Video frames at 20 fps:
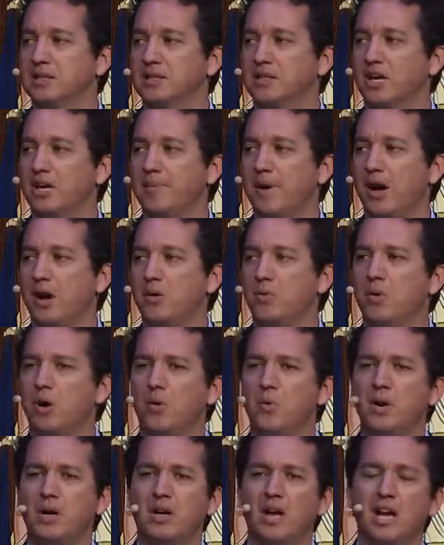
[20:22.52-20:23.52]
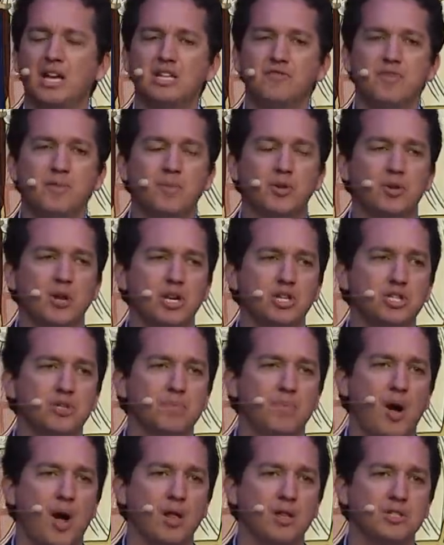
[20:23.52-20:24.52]
about, well, what kind of
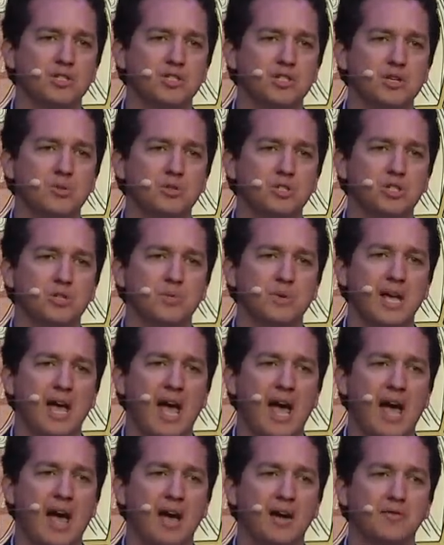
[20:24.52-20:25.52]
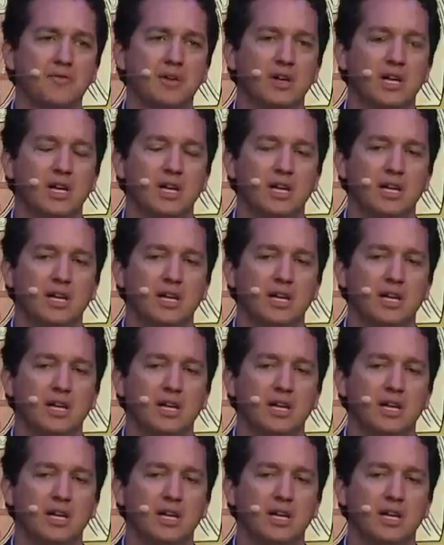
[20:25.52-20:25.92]
immigration policy should we have?